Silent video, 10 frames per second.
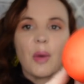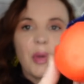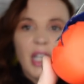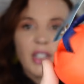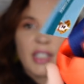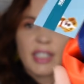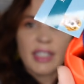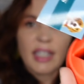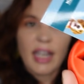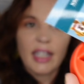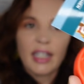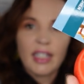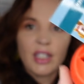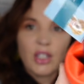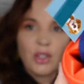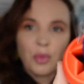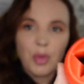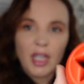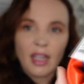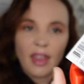But I just decided to
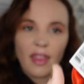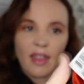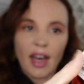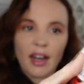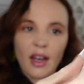pick that